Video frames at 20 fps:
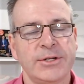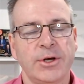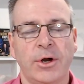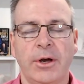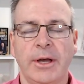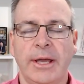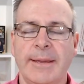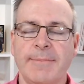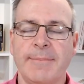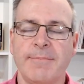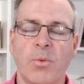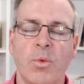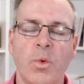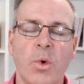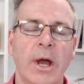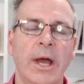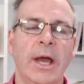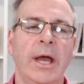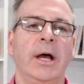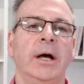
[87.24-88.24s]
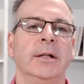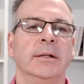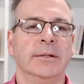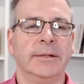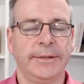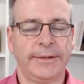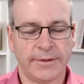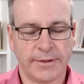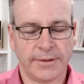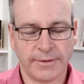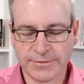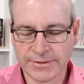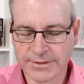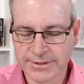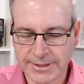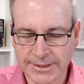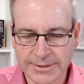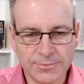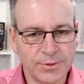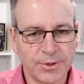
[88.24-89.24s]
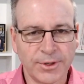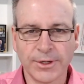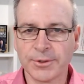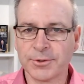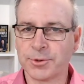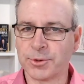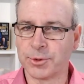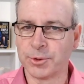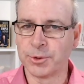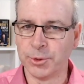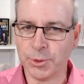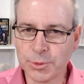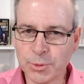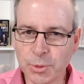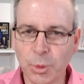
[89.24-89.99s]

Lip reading: I am well, and obviously what a good